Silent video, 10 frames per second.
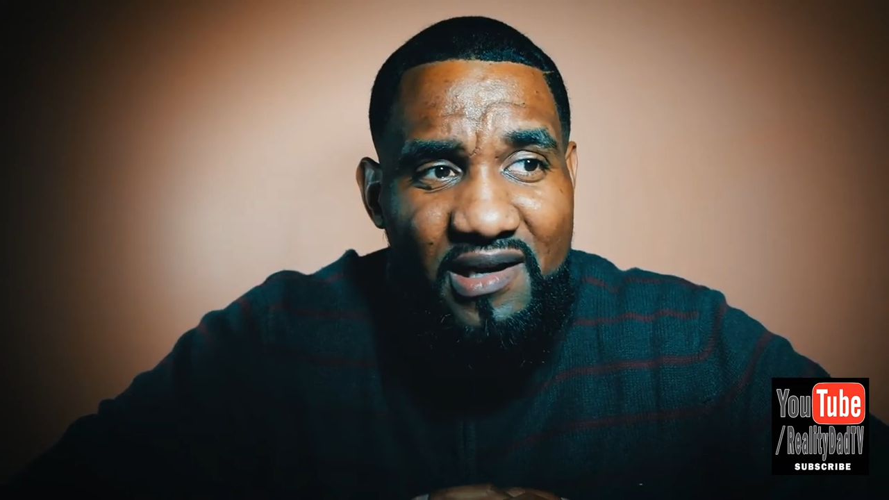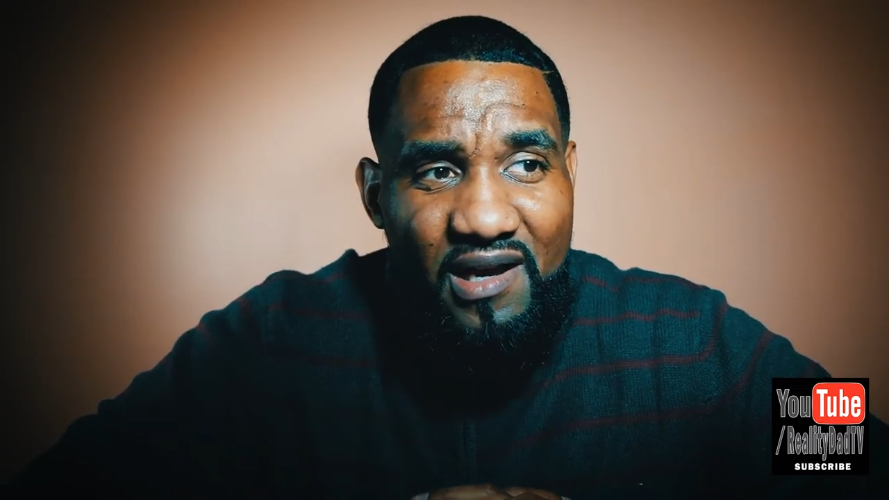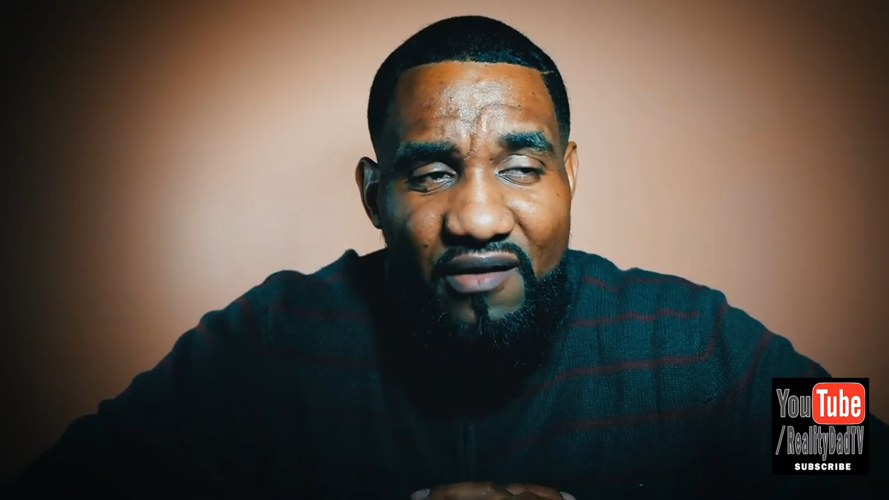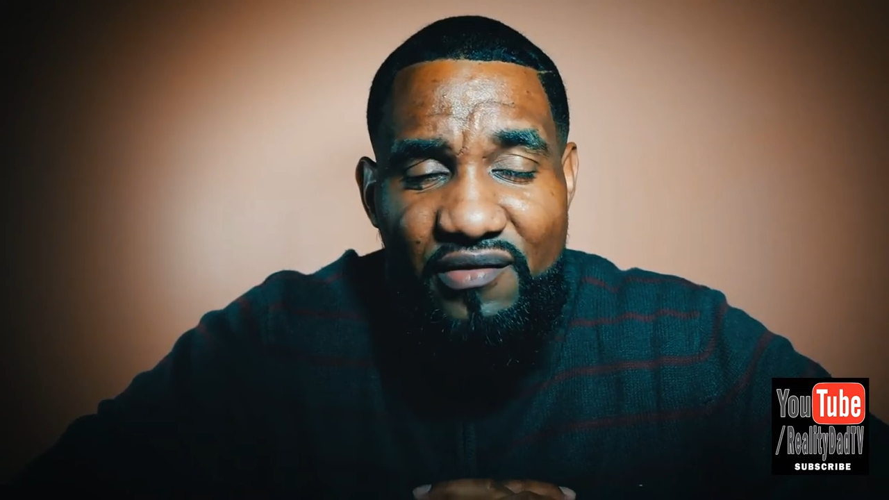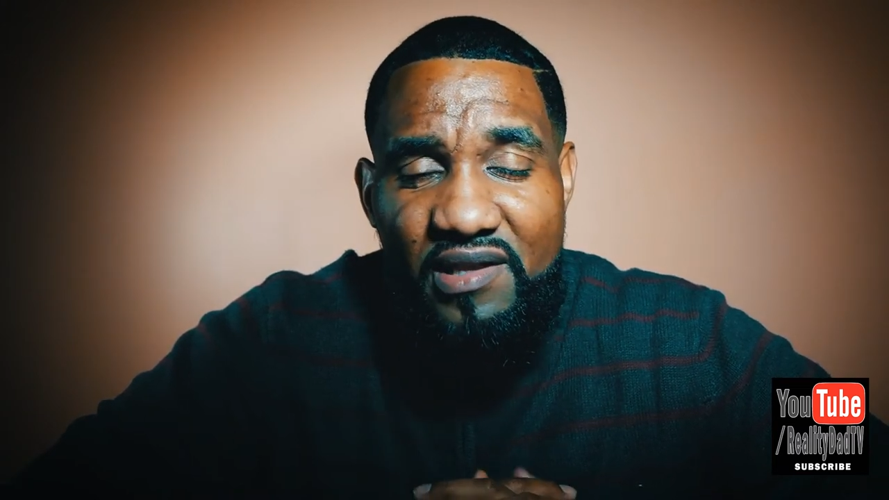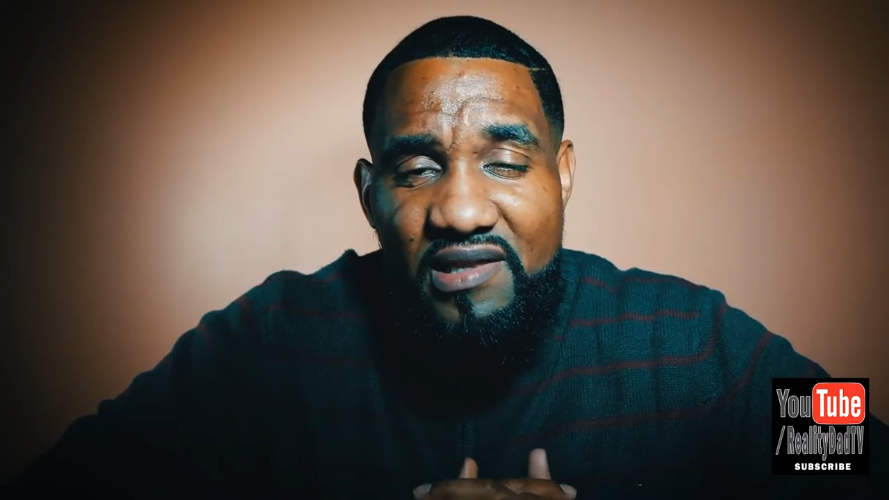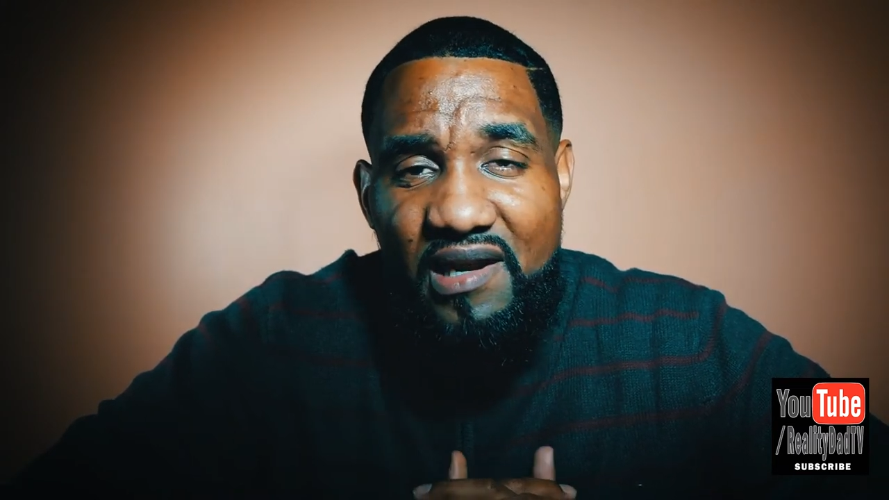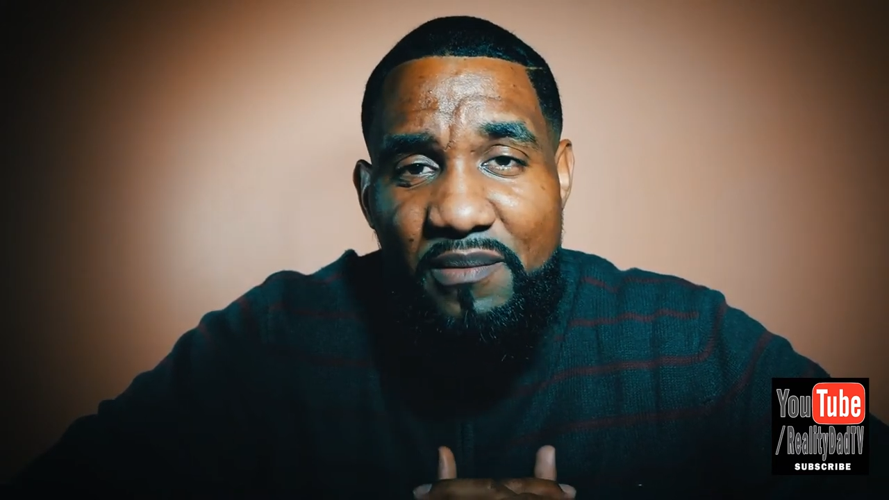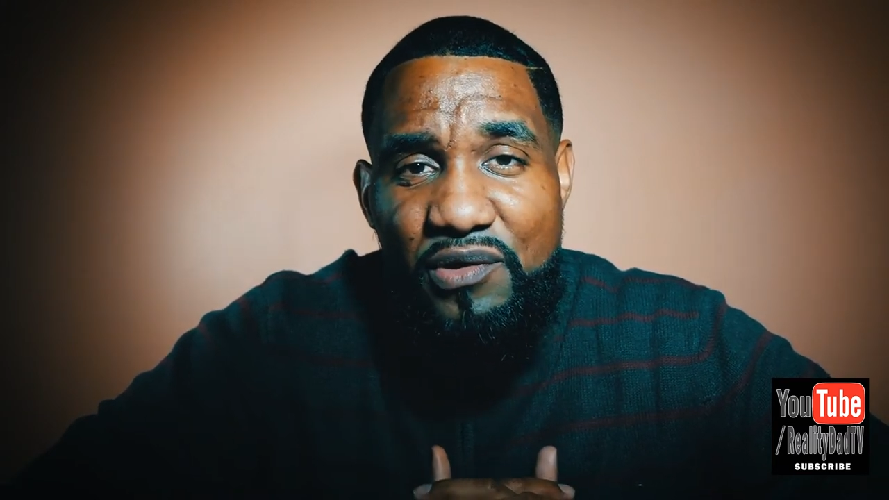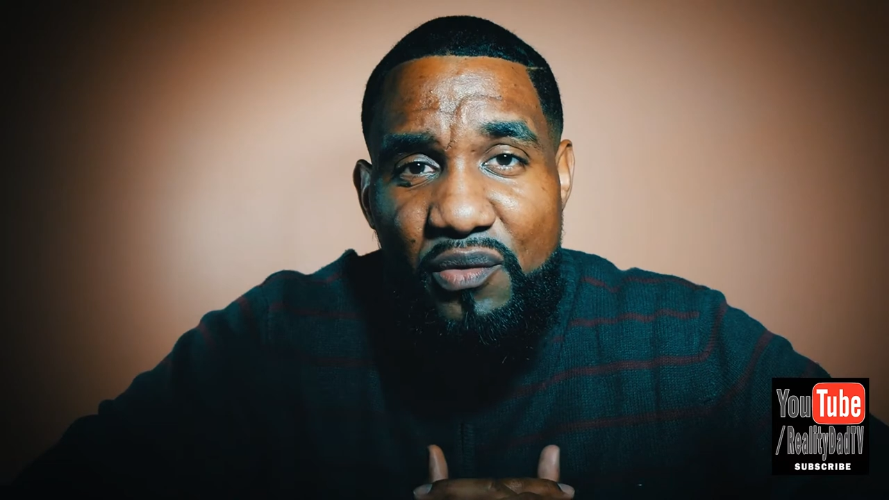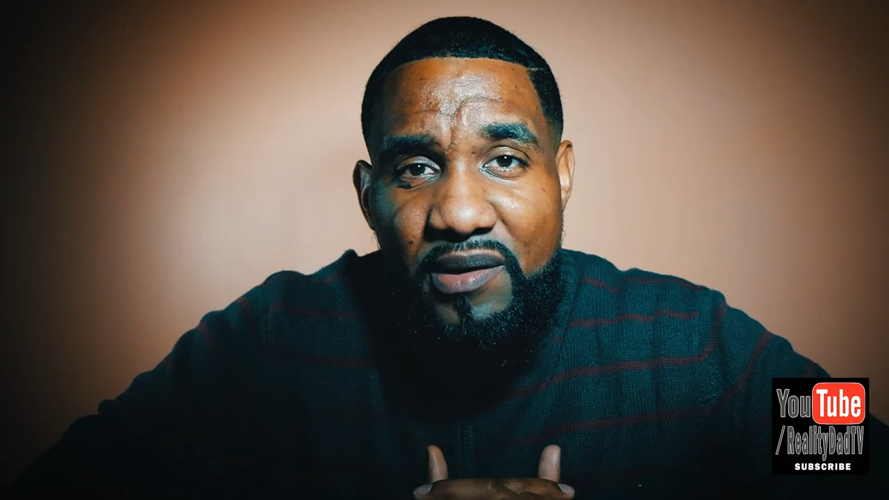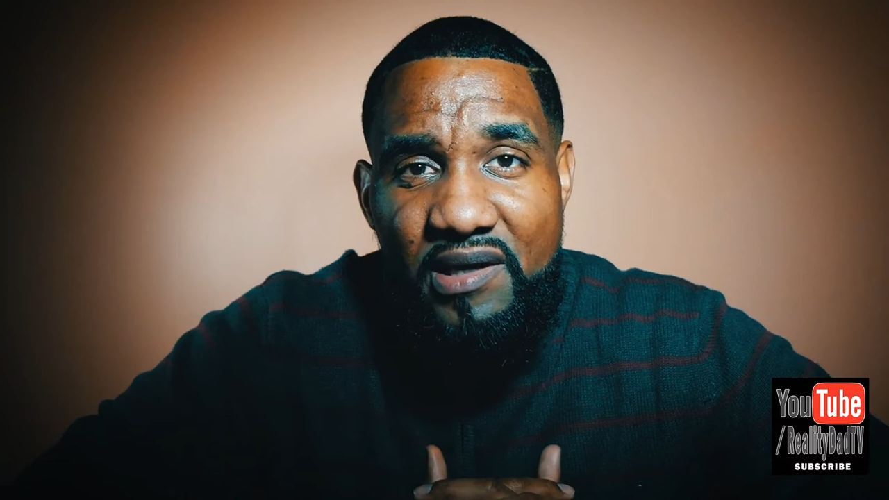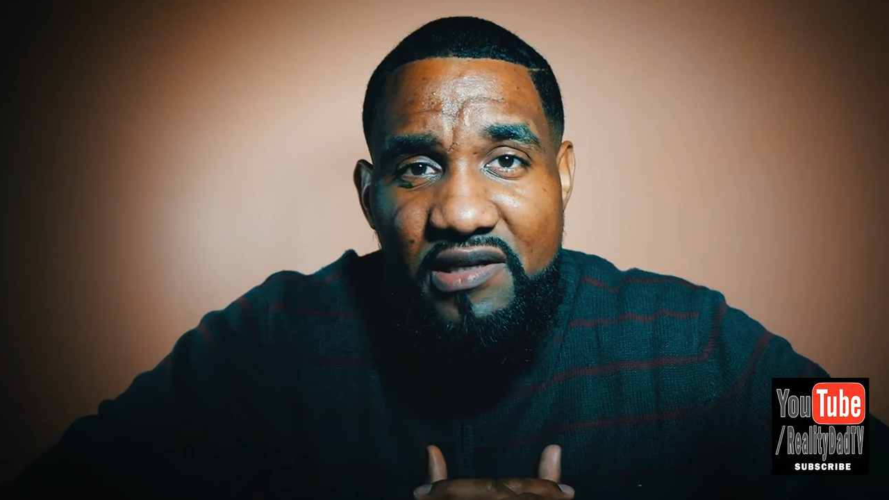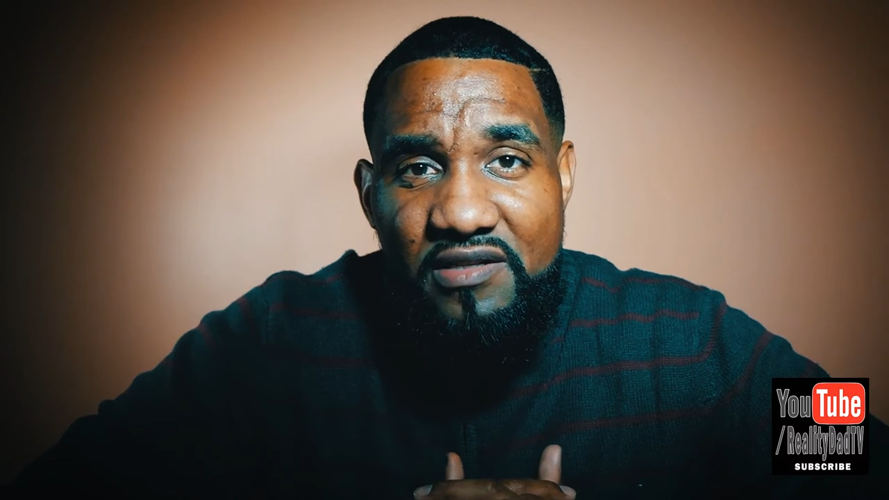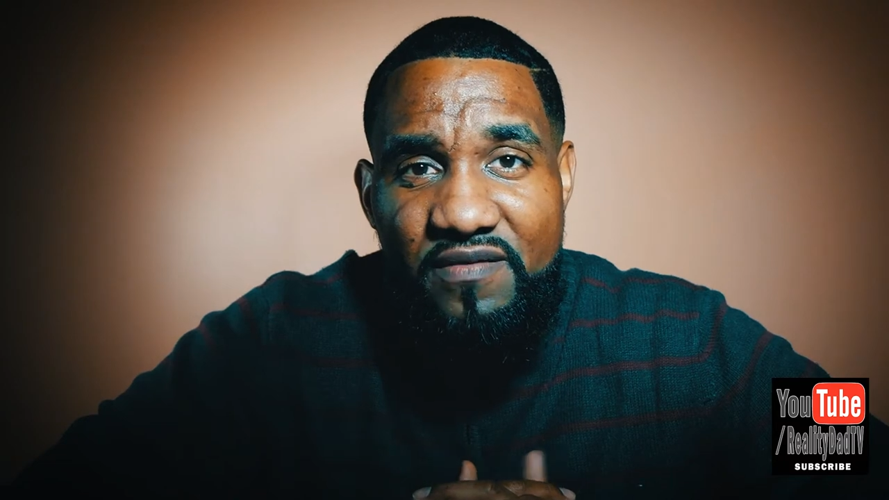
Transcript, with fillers: Everything that I'm doing is